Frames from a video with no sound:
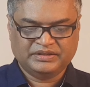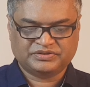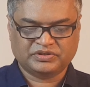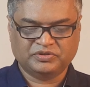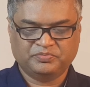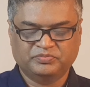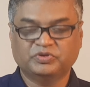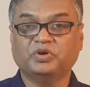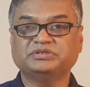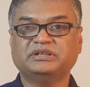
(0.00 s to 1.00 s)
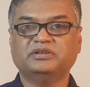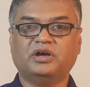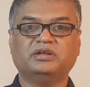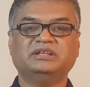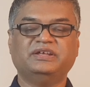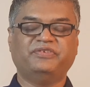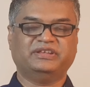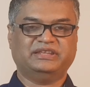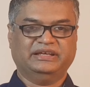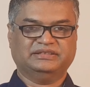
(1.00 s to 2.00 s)
So those are
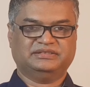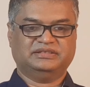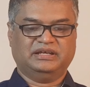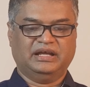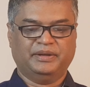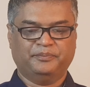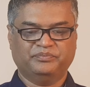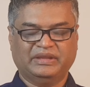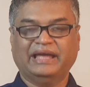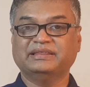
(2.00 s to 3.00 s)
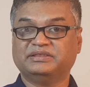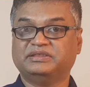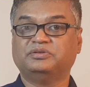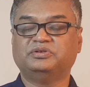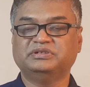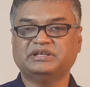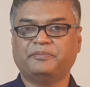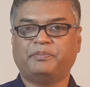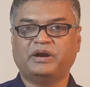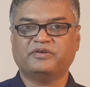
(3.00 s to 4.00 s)
non-living things, and these are
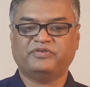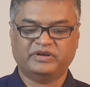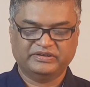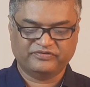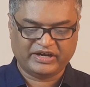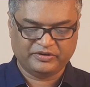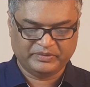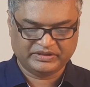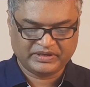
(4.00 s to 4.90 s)
part of our environment.